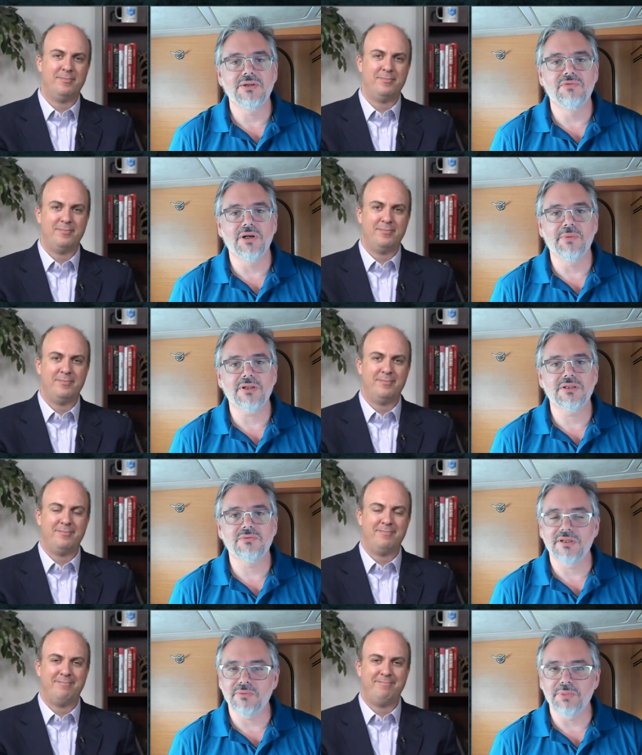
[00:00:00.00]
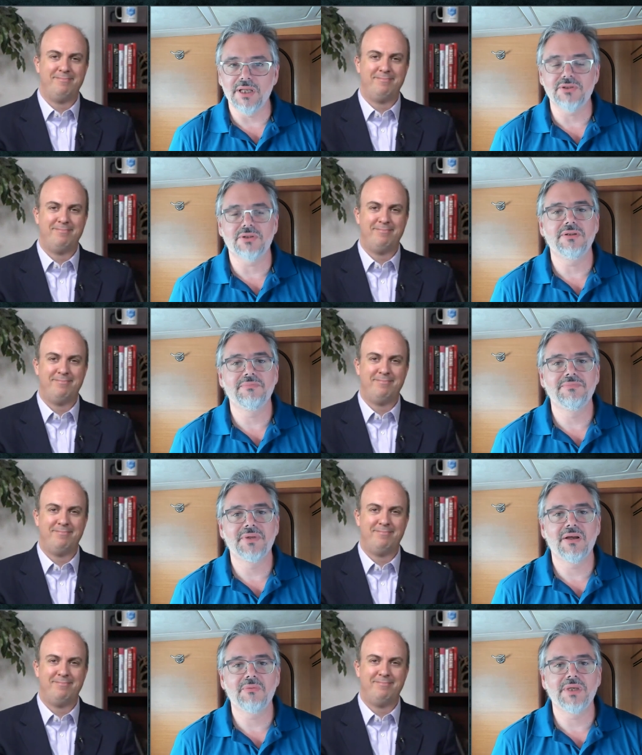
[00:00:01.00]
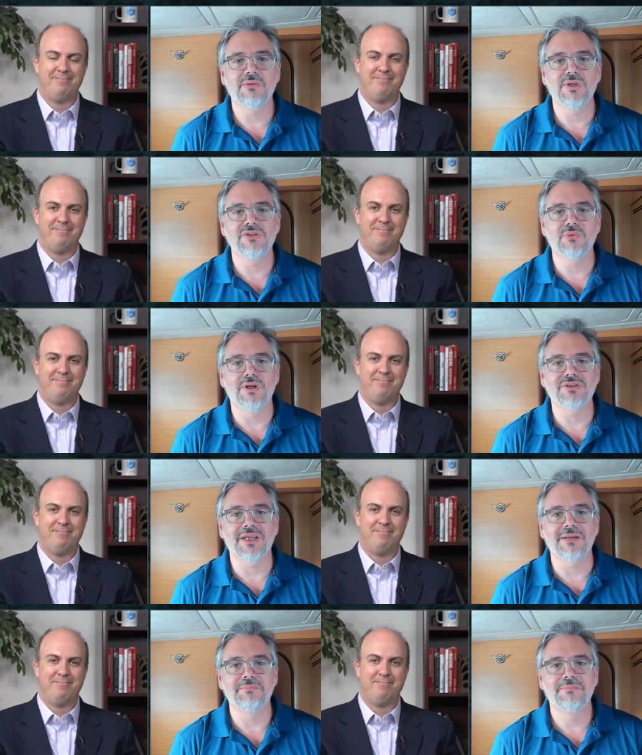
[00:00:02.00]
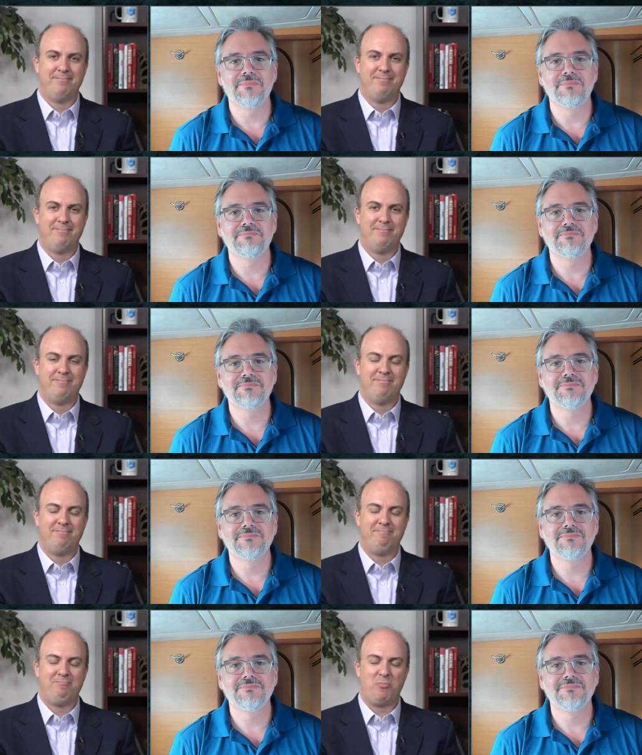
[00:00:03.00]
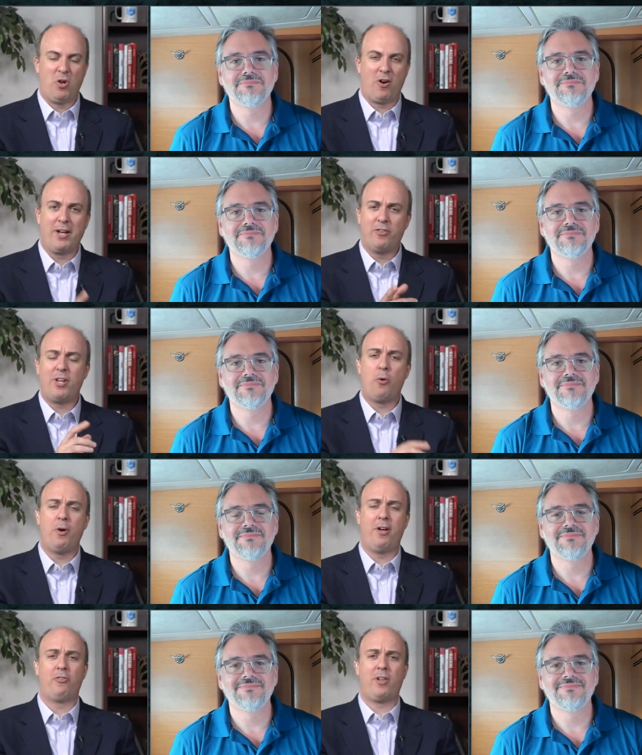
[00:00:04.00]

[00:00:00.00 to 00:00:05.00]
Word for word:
Speaker 1: Thank you very much. It was a pleasure being with you once again. All right, and stay with